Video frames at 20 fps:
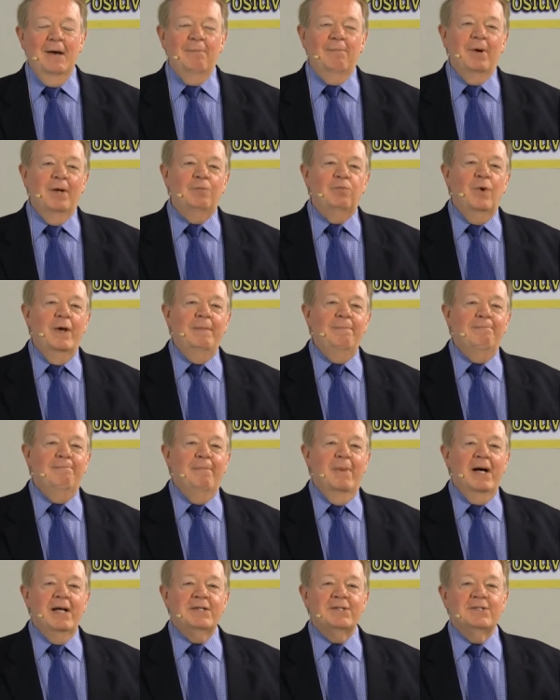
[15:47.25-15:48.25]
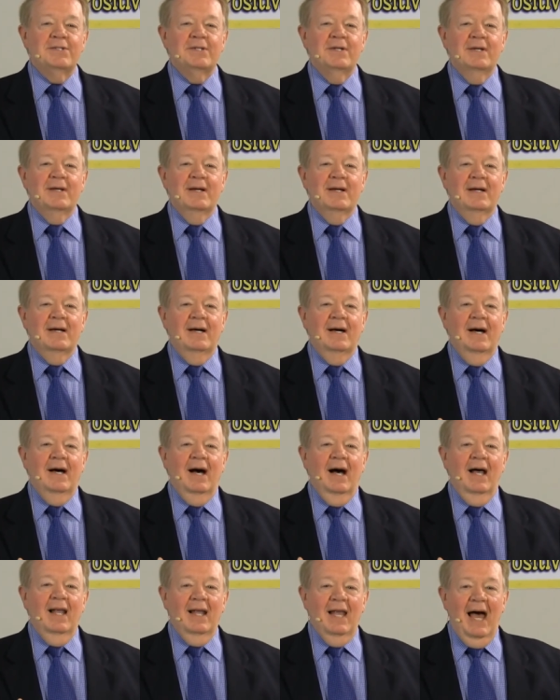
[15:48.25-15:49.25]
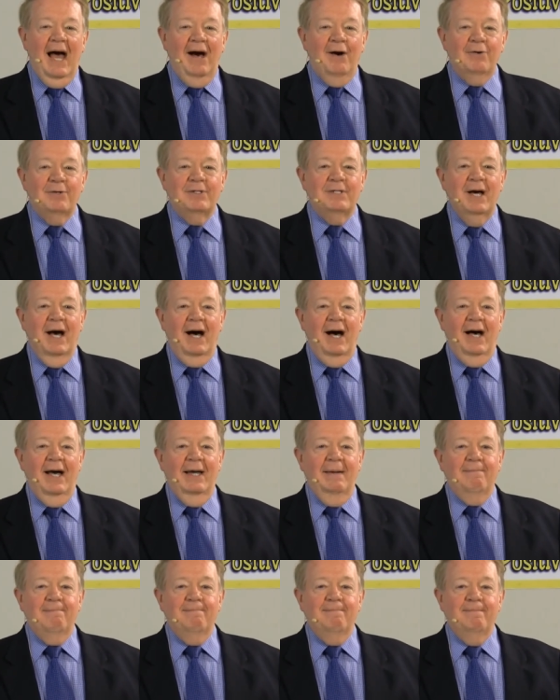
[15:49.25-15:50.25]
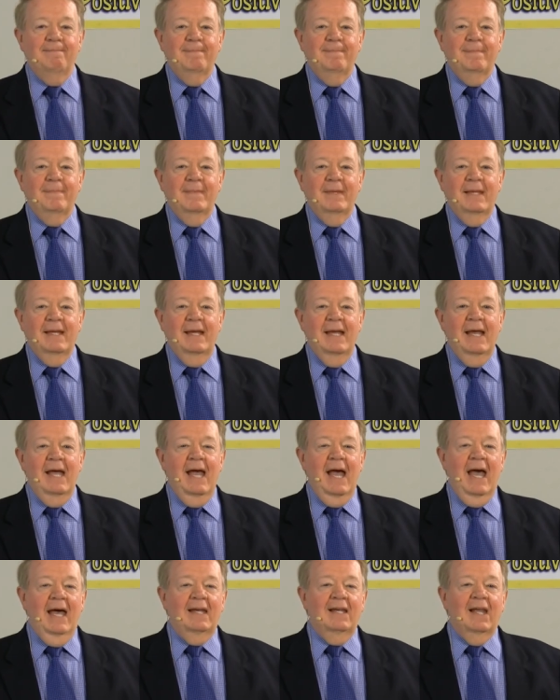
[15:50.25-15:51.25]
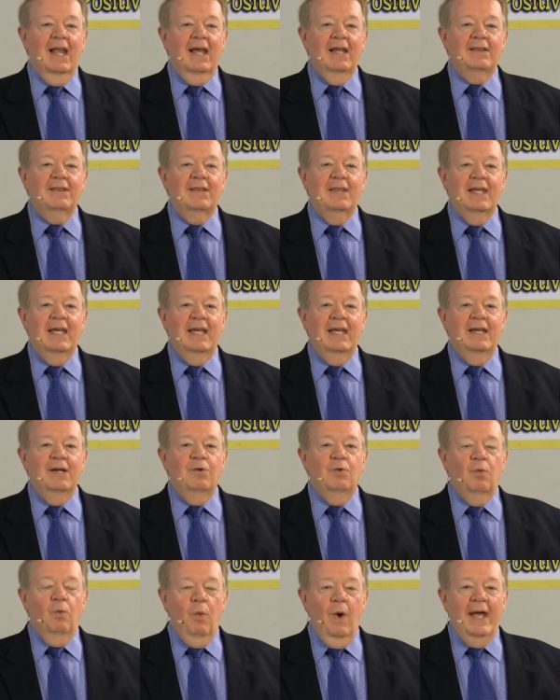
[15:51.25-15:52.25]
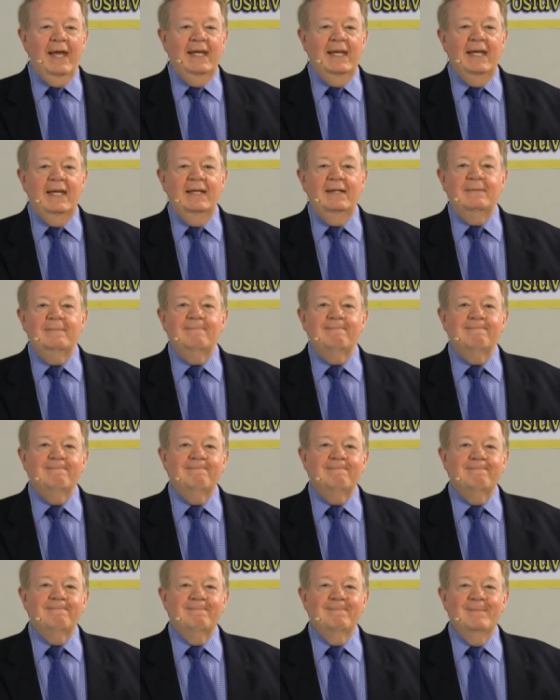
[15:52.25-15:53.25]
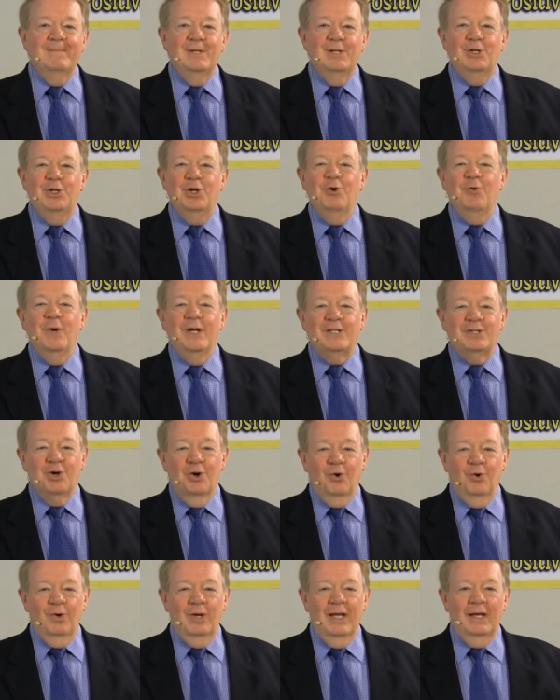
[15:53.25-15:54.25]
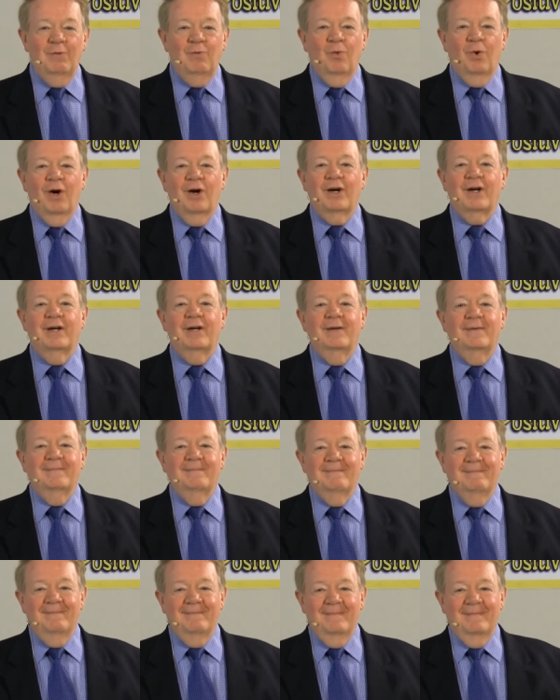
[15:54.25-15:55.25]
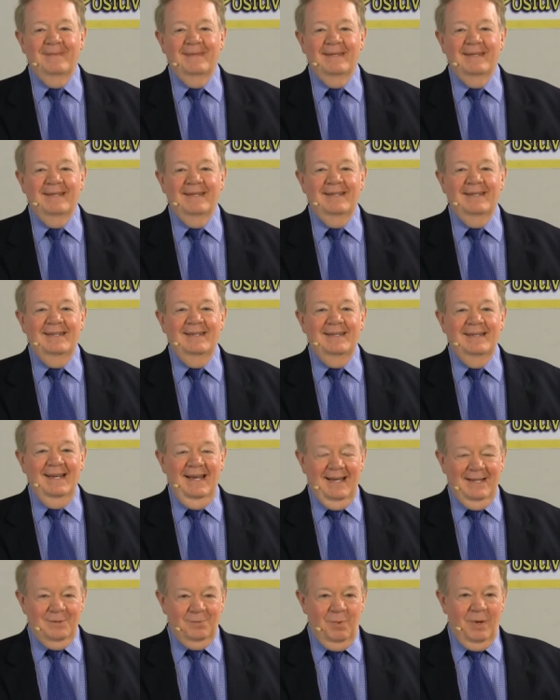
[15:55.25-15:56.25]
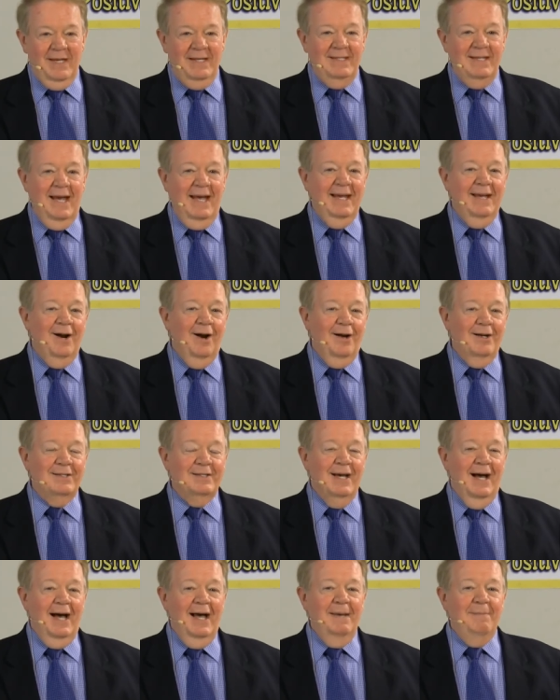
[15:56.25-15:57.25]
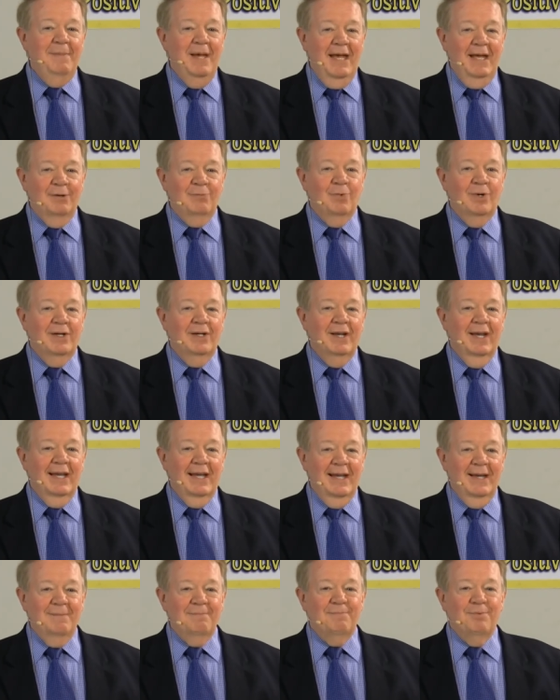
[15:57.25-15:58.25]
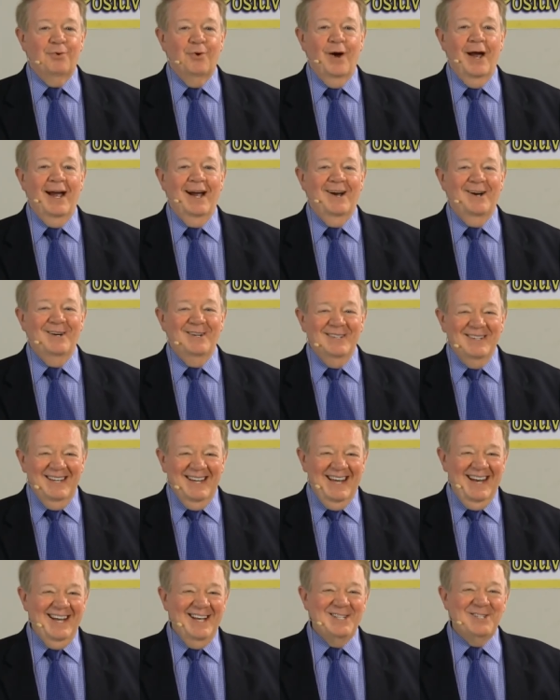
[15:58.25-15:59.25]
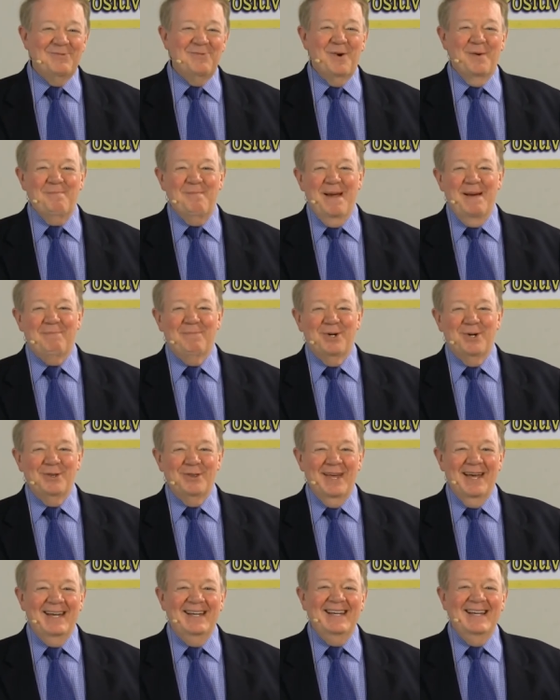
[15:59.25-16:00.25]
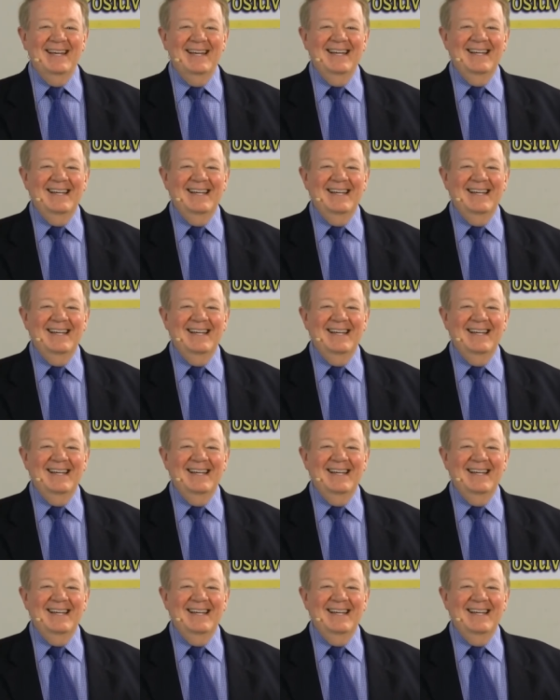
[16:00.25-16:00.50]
But we must allow time and let the waiting do its holy work. As we take our time inwardly in prayer, let us remember that